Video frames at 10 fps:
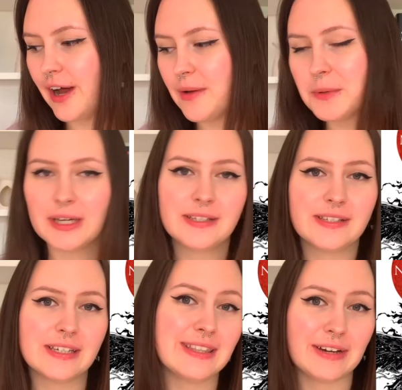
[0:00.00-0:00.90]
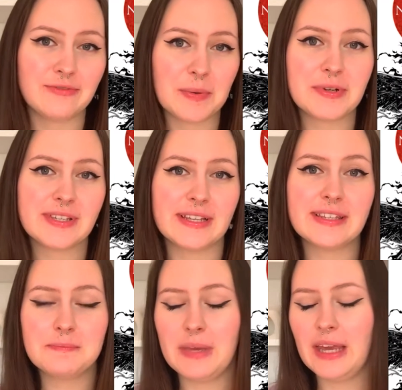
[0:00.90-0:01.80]
I'm guessing that
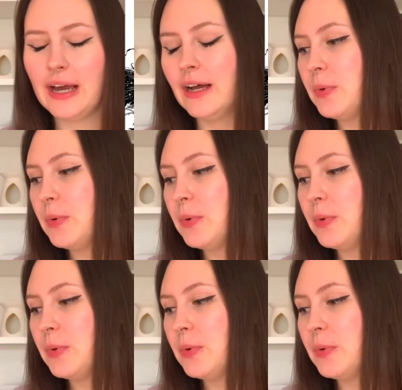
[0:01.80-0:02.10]
represents Mia,